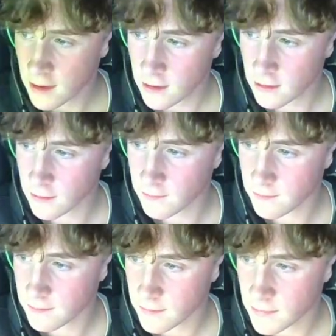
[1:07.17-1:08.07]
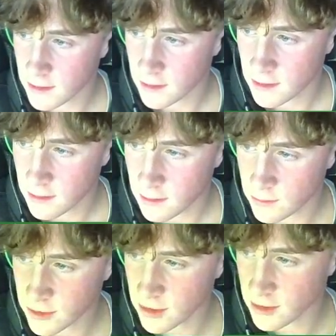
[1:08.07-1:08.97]
I'm
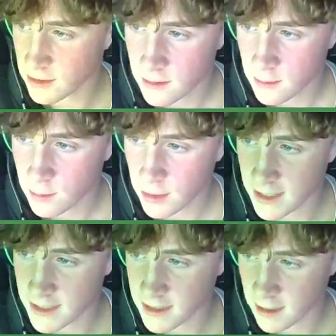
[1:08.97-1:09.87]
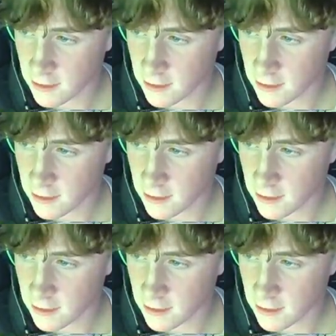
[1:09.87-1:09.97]
just gonna place it down